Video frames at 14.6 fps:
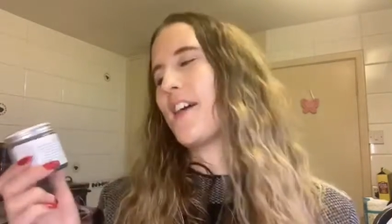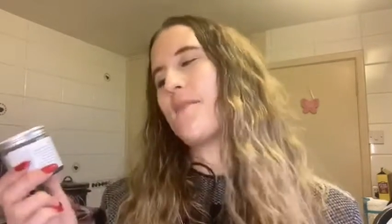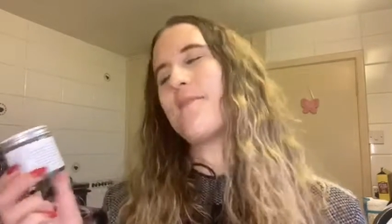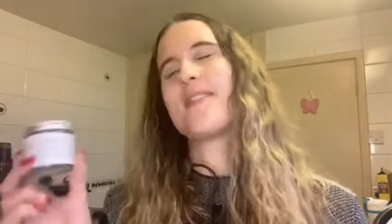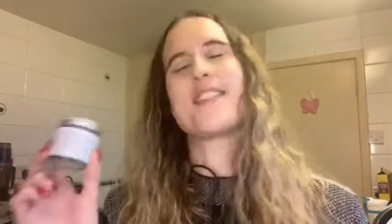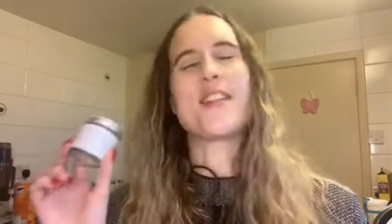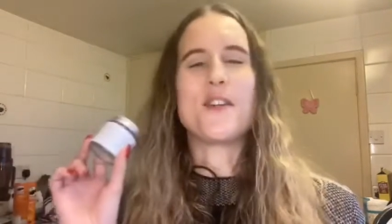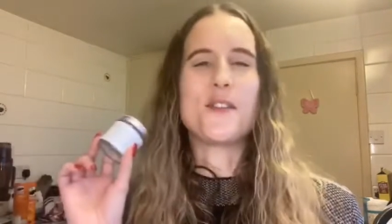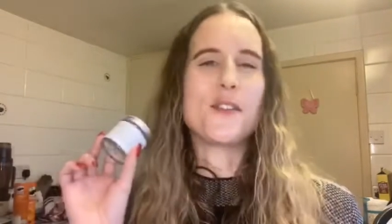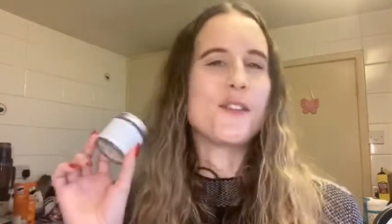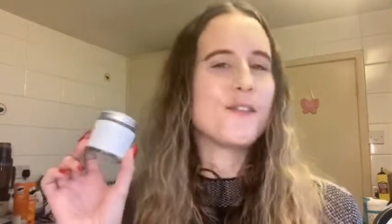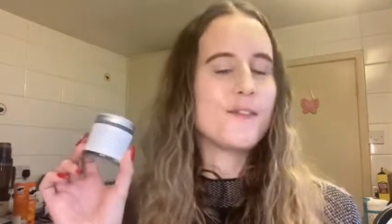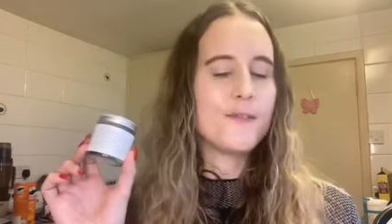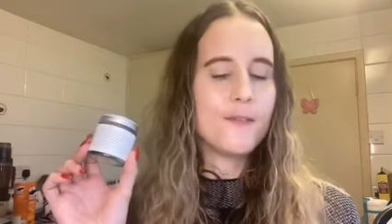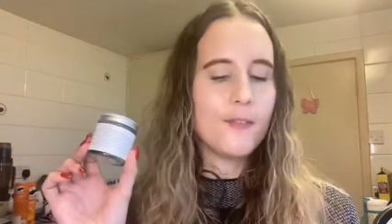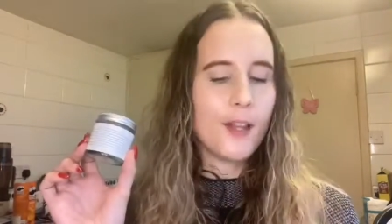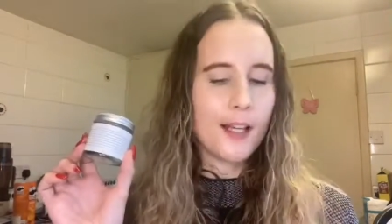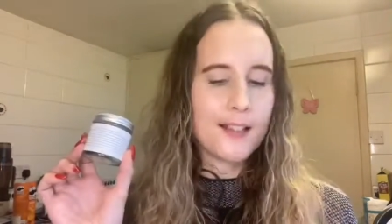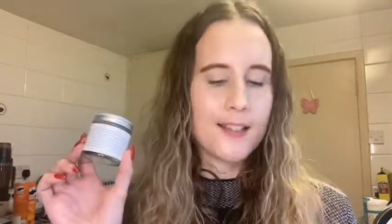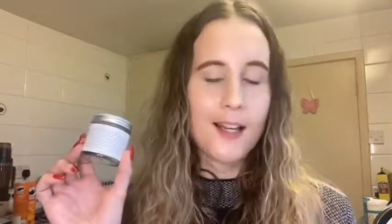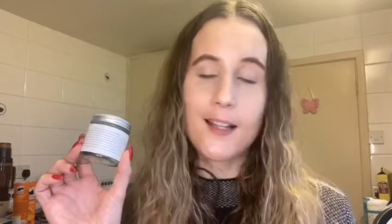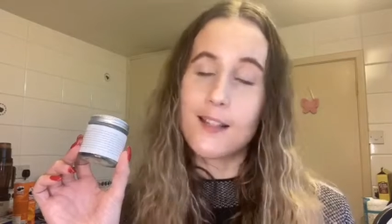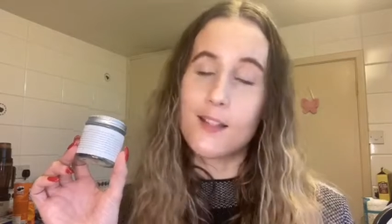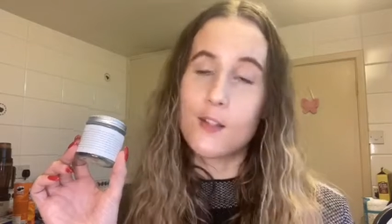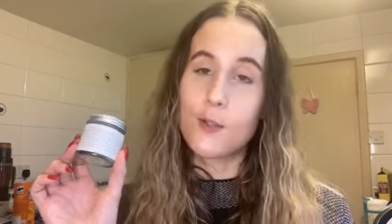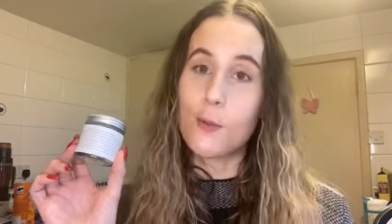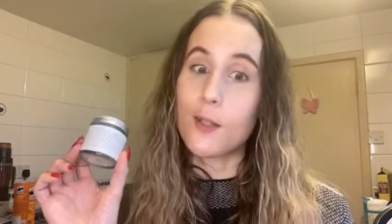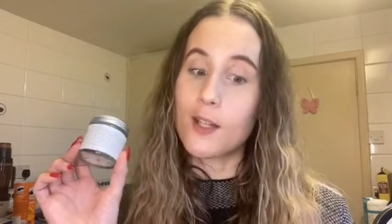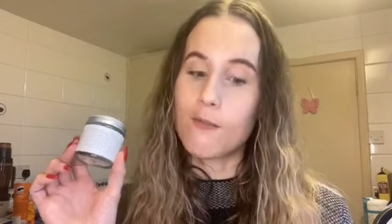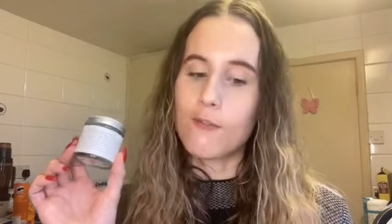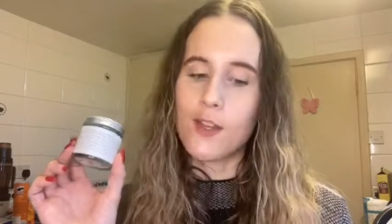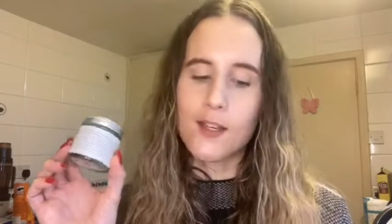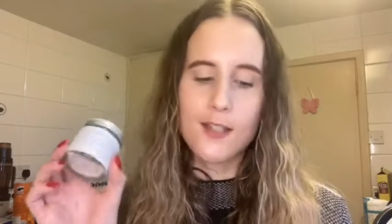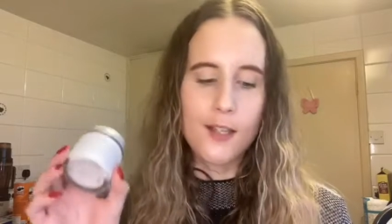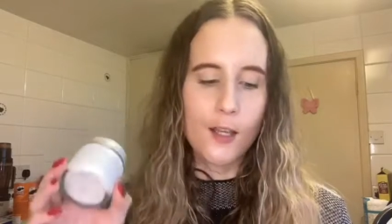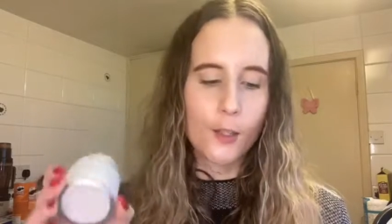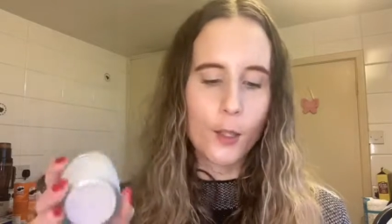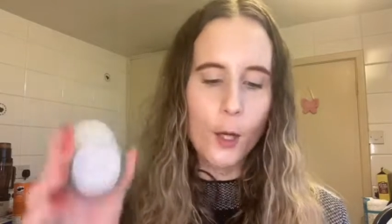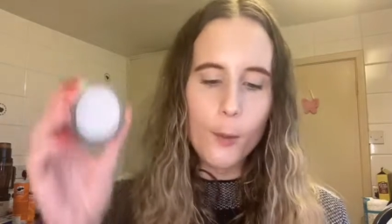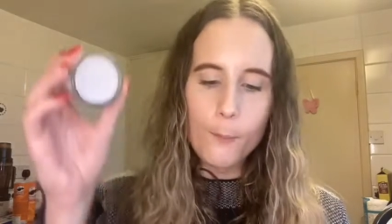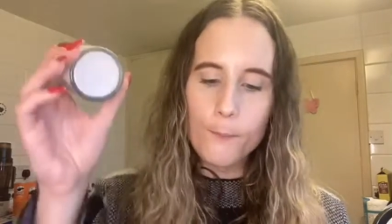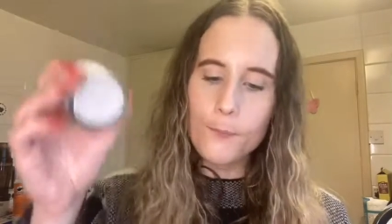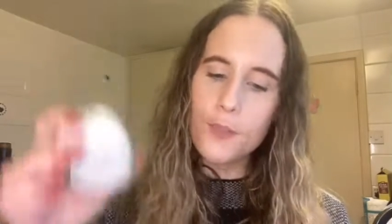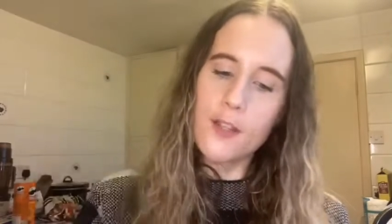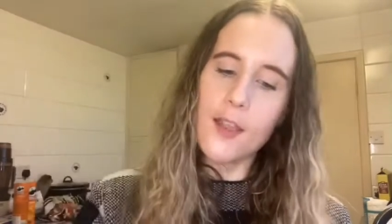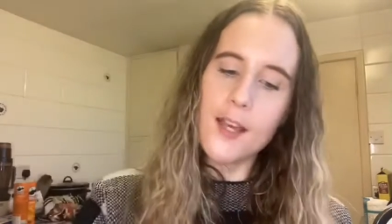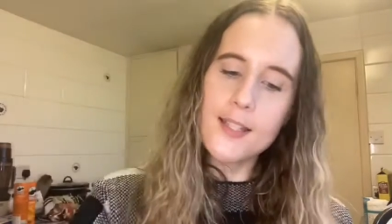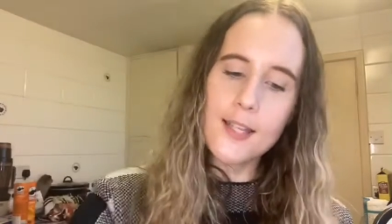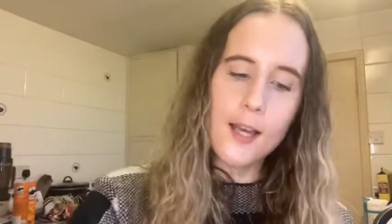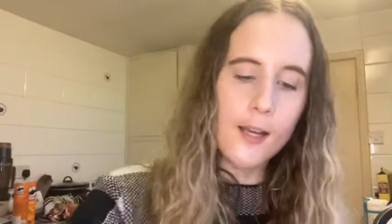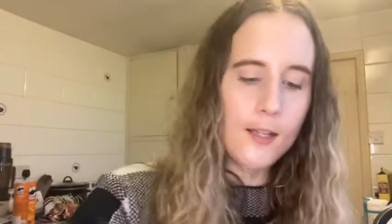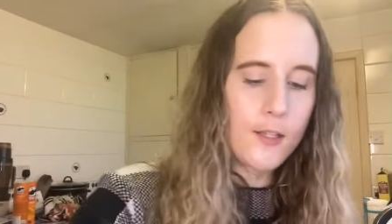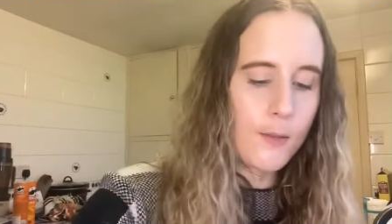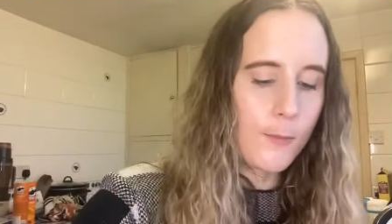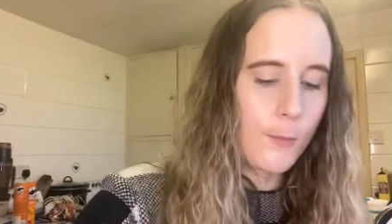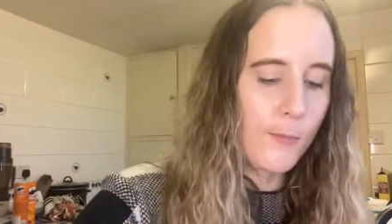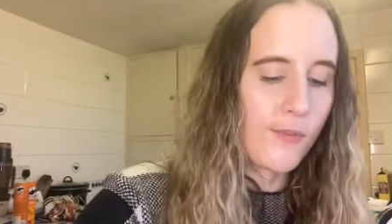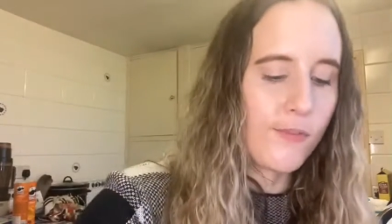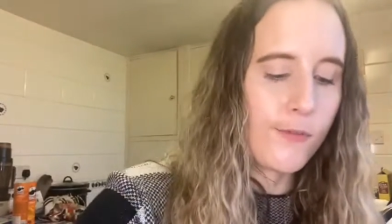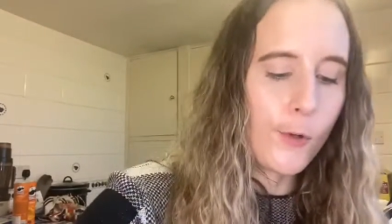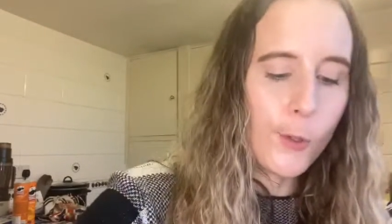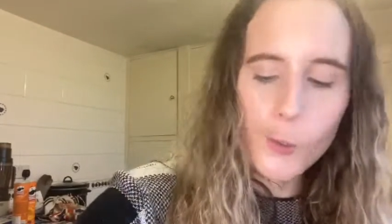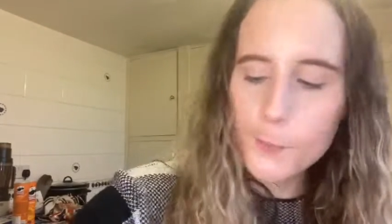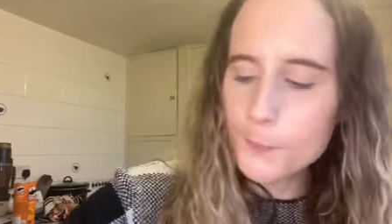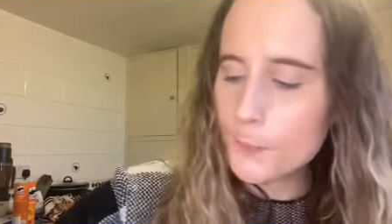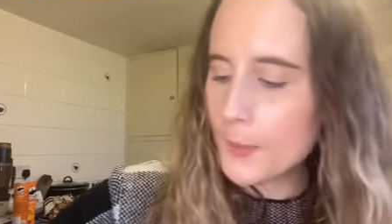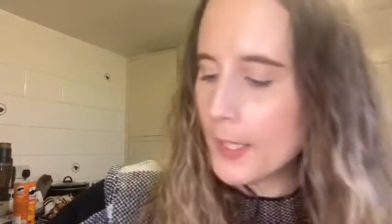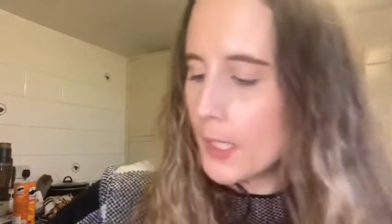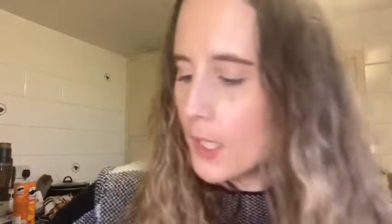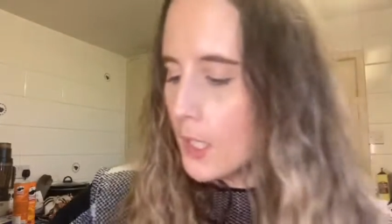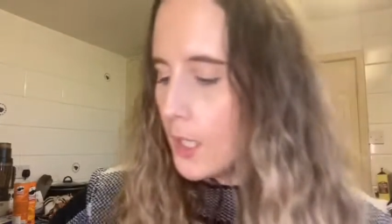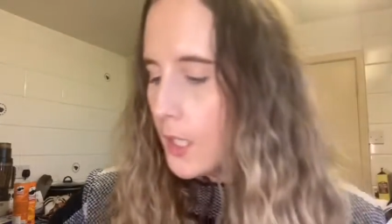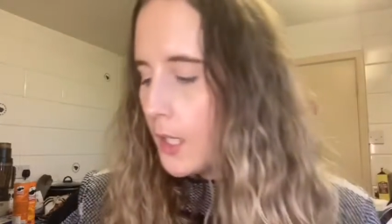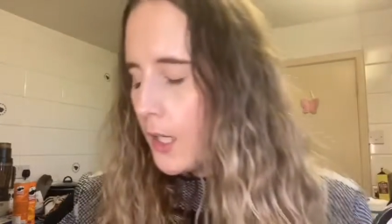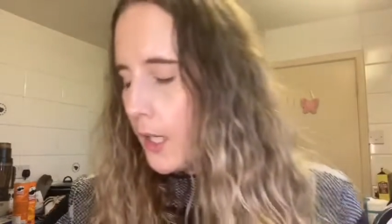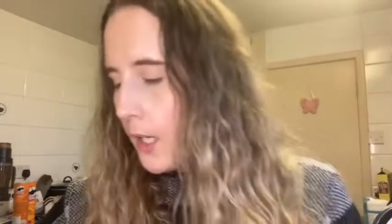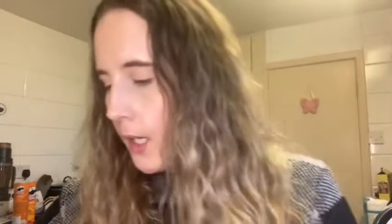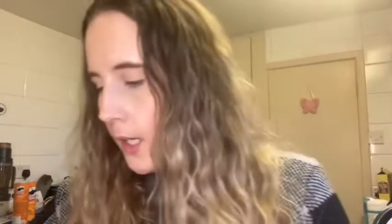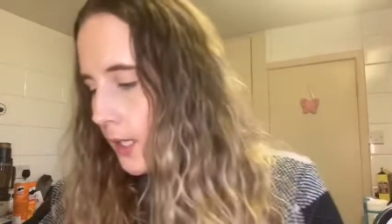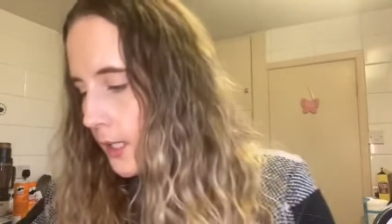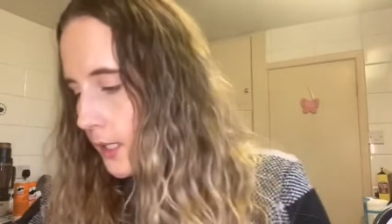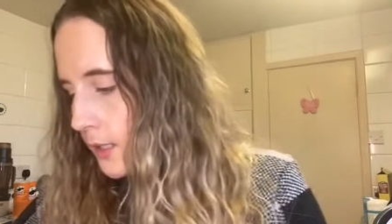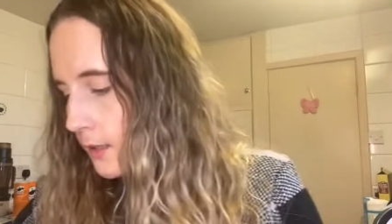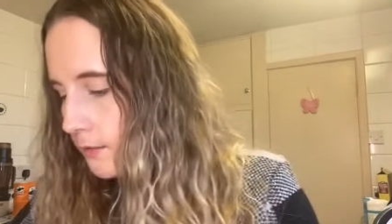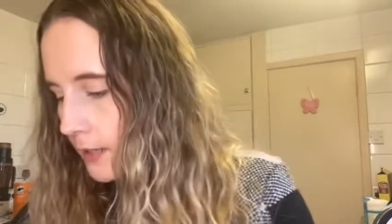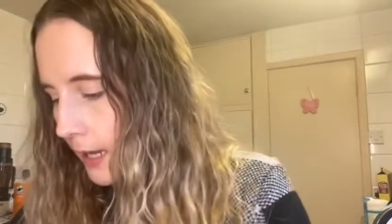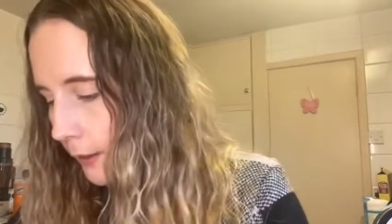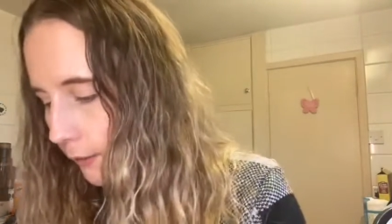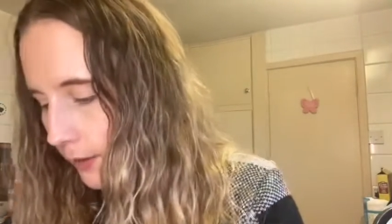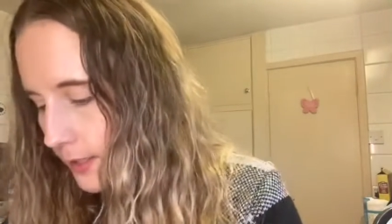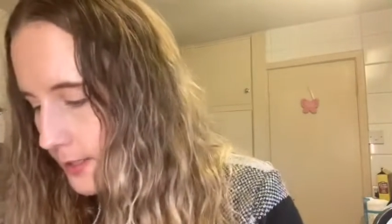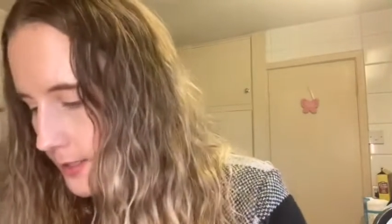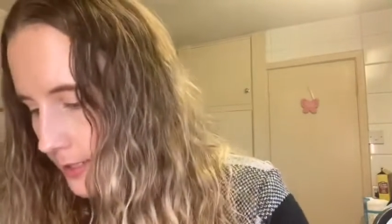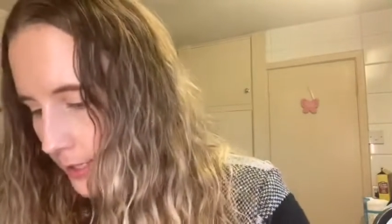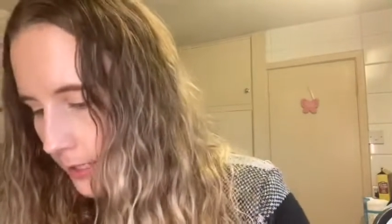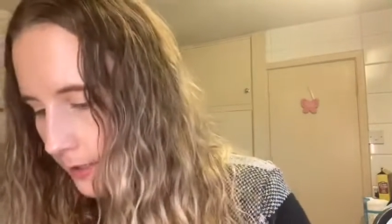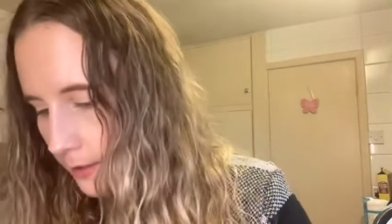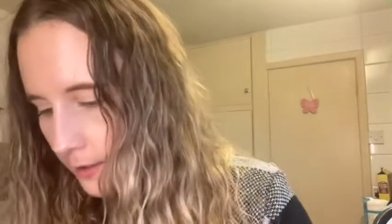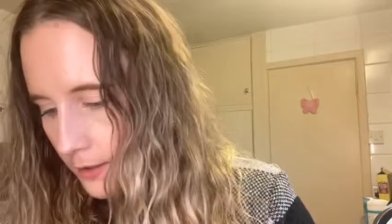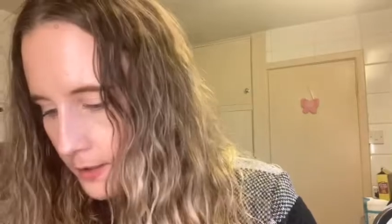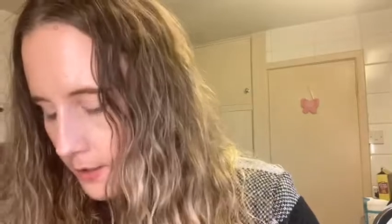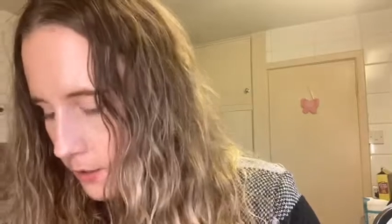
So excited to give this a go. So that's item number 4. Now let's see, there's another